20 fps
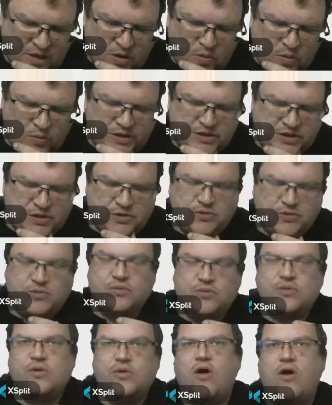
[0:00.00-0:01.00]
We
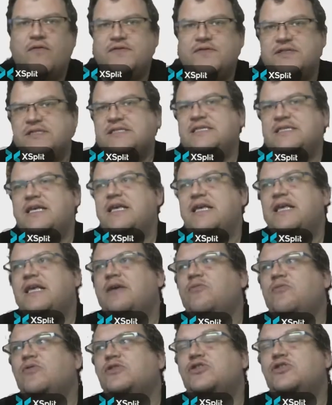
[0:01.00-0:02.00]
do often see
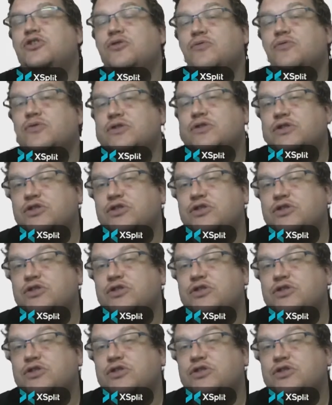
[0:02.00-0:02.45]
with students